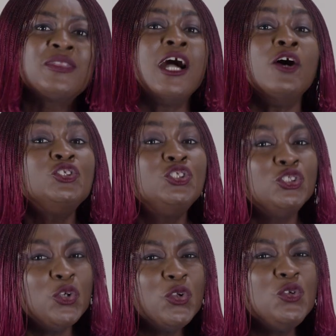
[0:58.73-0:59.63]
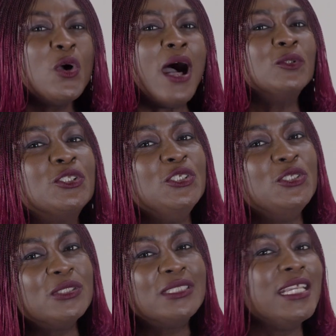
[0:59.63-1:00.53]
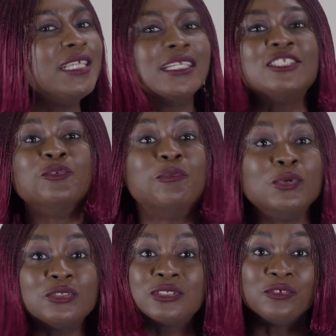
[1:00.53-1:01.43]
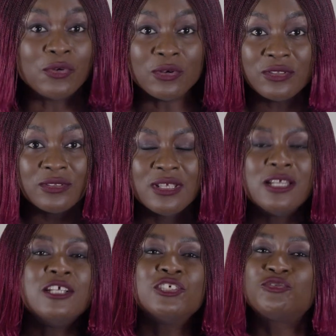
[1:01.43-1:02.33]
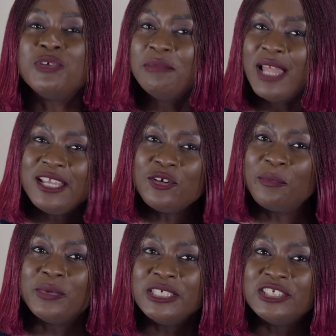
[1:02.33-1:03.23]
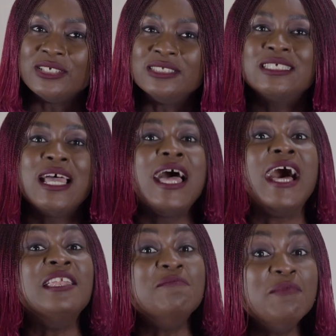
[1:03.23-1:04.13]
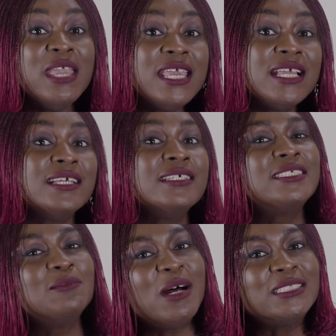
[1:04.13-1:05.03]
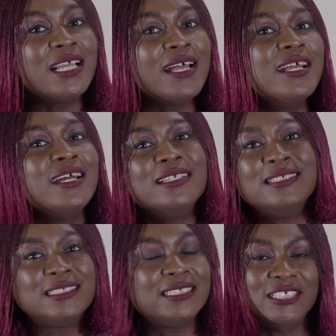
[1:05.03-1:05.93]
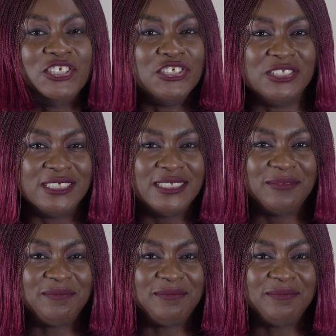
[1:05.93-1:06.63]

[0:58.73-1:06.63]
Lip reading: I'll show you how use data to boost growth, streamline operations, and make smarter decisions.